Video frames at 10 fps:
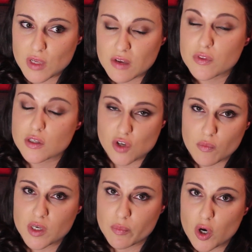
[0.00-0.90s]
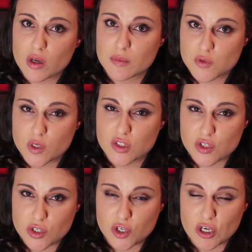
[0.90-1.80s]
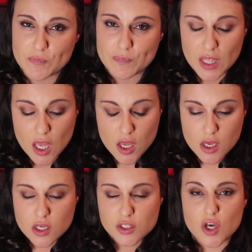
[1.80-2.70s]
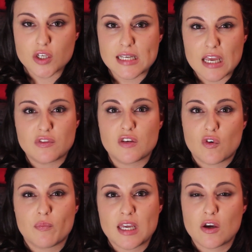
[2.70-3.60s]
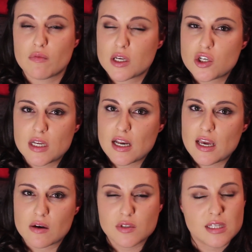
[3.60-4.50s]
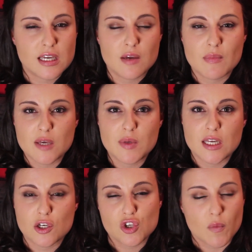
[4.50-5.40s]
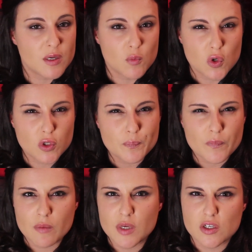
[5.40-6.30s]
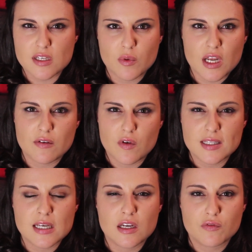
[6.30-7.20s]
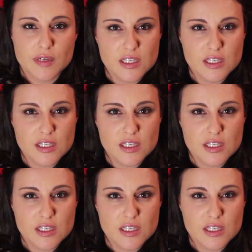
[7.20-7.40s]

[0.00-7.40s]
if the zombie apocalypse were to occur. So safety for me, originally I was thinking maybe in a shopping mall because I would have a ton of